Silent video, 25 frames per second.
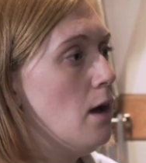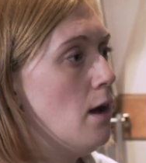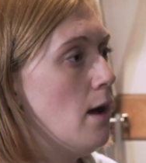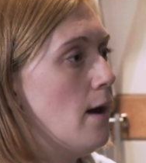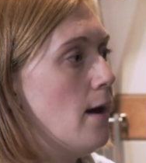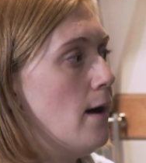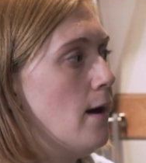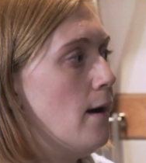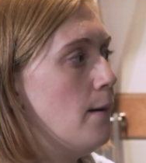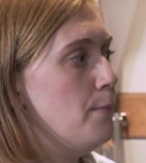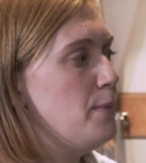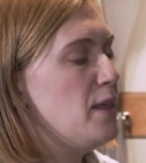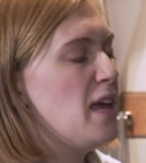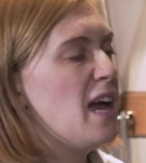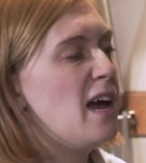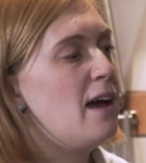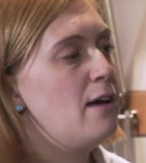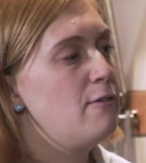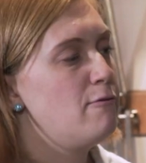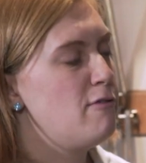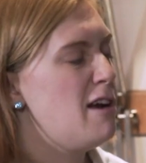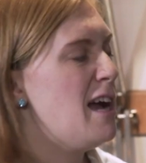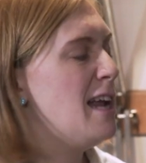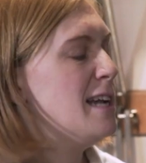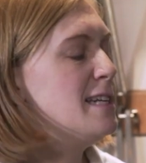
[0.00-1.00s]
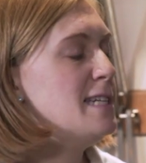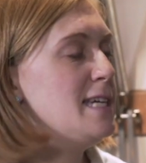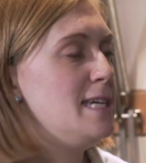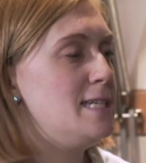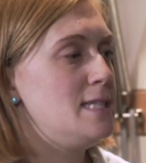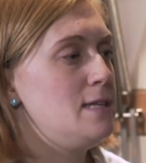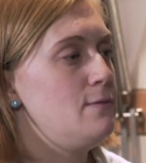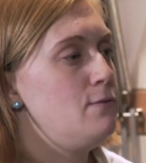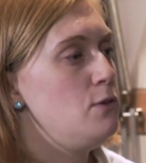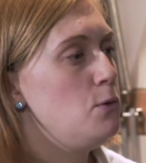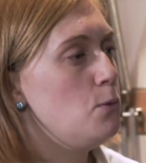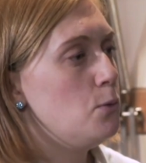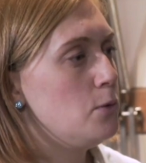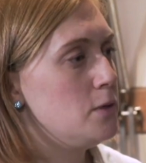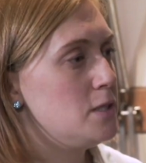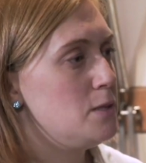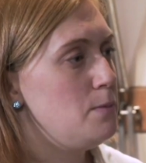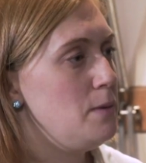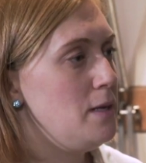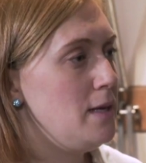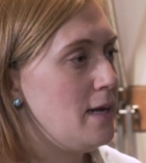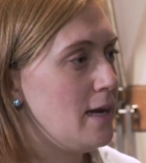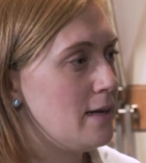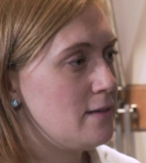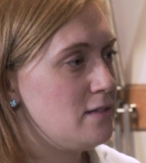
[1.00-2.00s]
The reality is, if you want
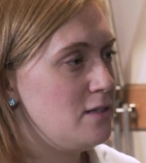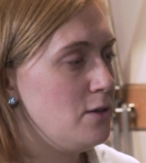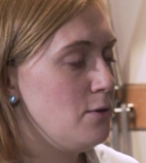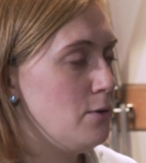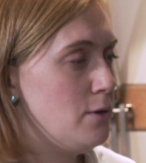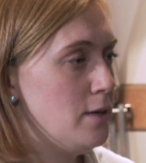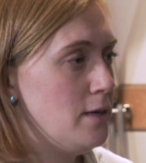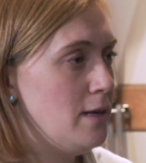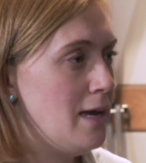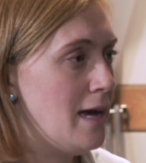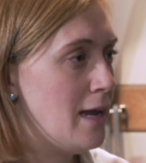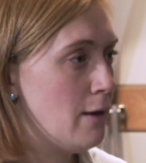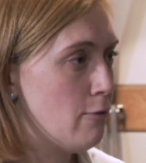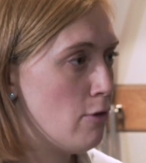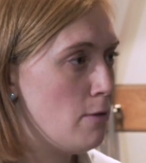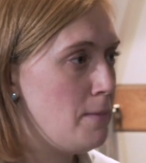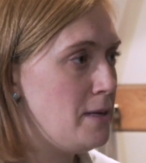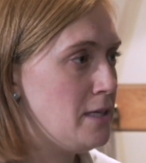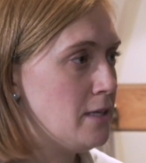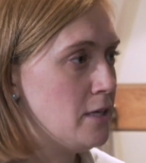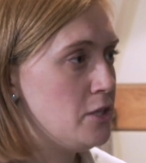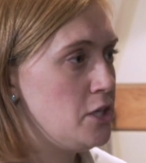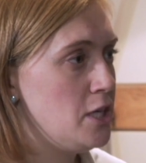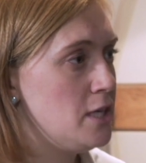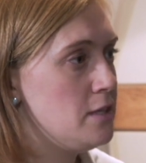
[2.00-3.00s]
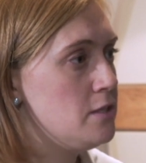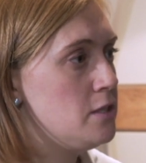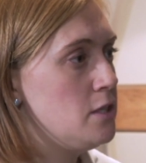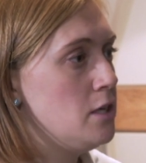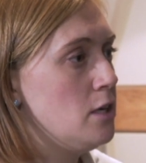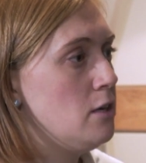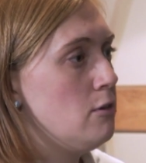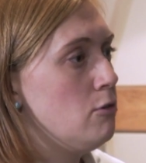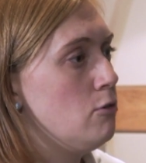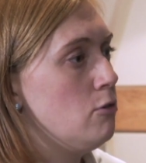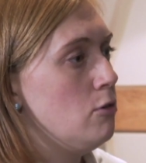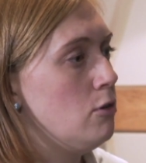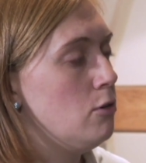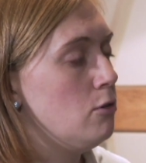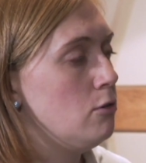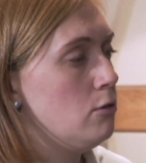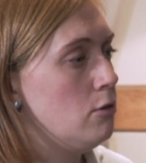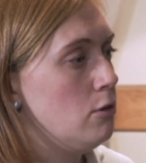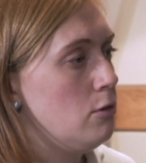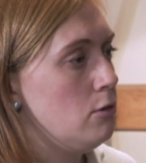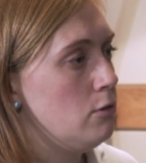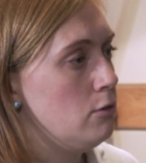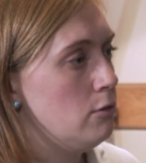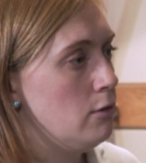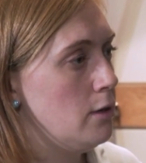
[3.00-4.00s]
to be next to an anaerobic digester
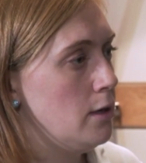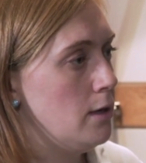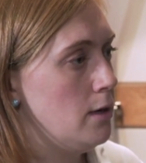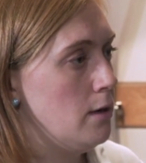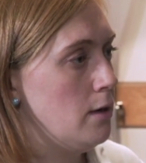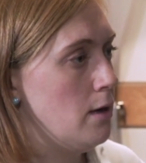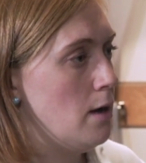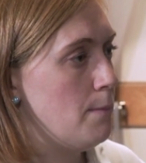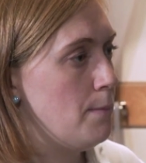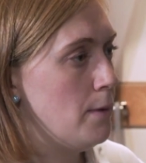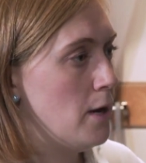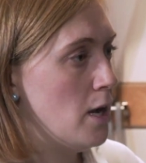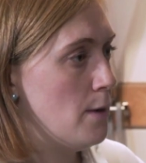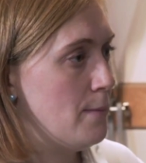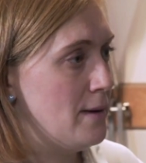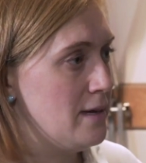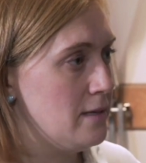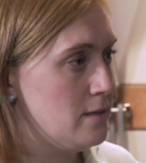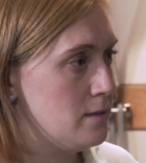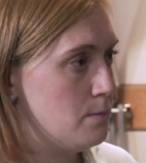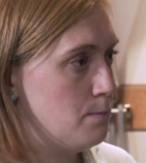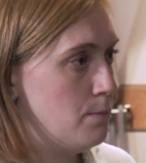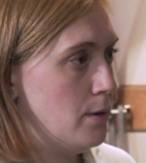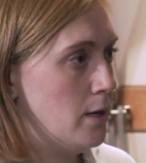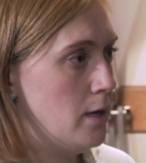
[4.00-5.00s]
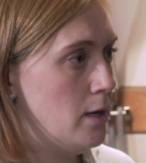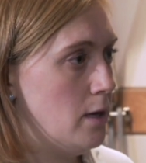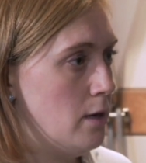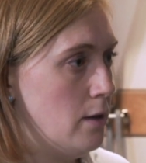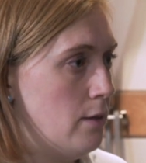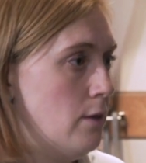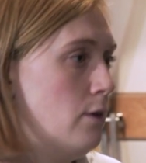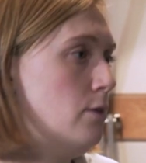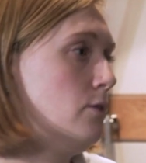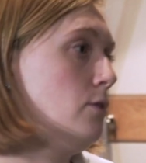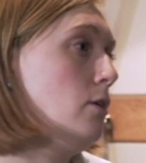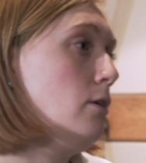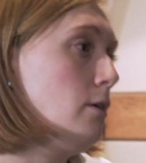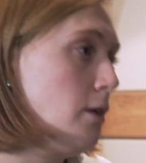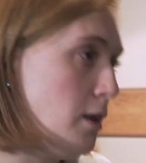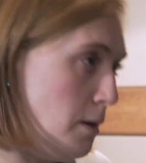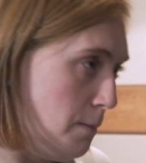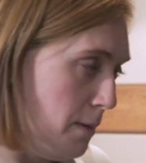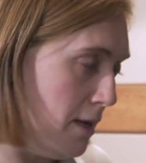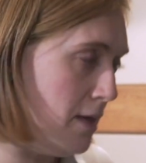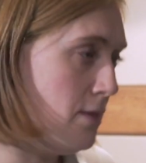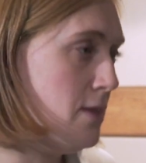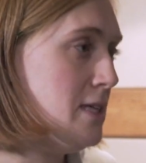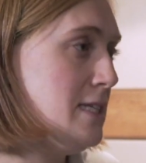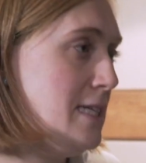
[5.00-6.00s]
or a biomass burner, those aren't going
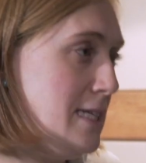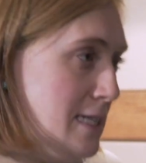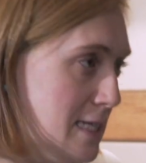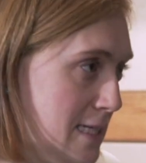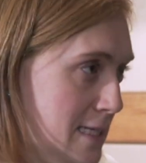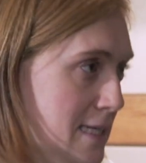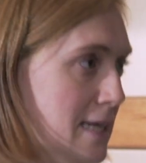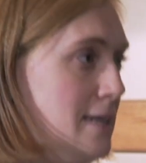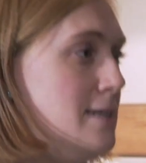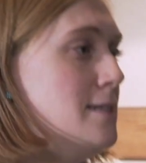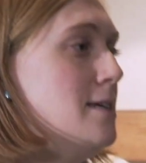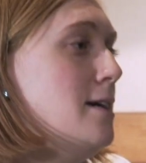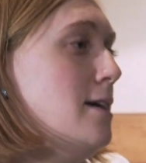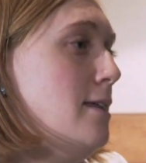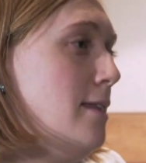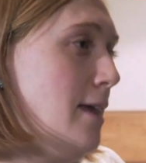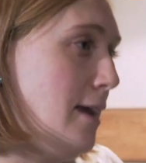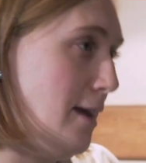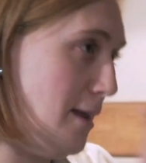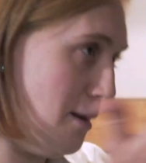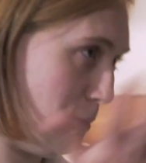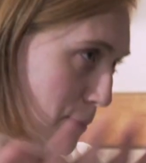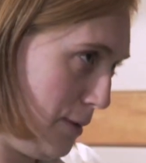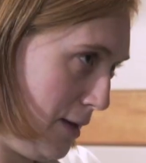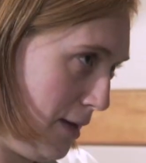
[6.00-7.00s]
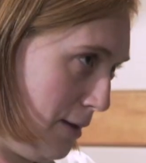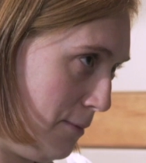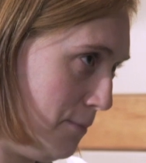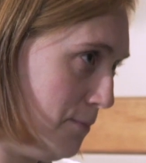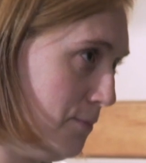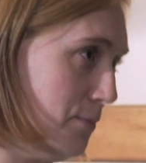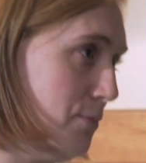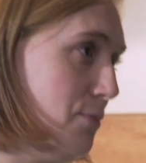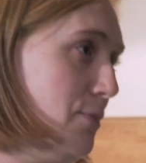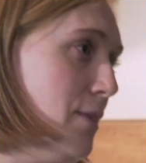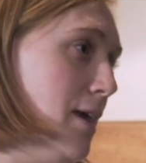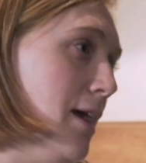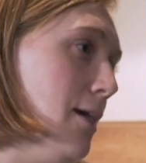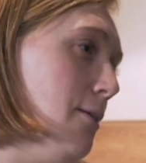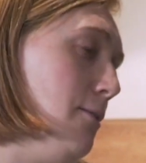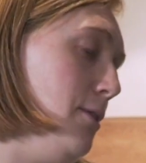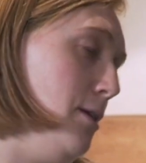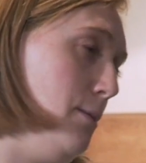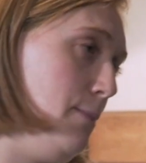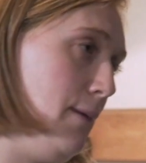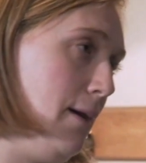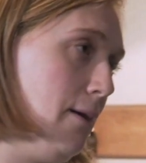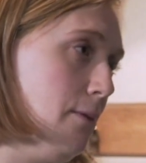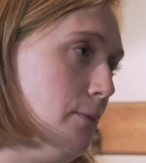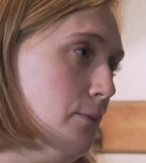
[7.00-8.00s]
to be in the city centre, they're going to be out
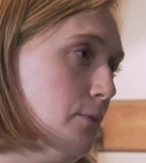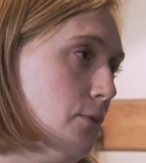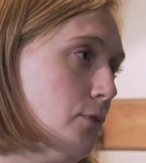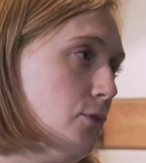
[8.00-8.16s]
and about.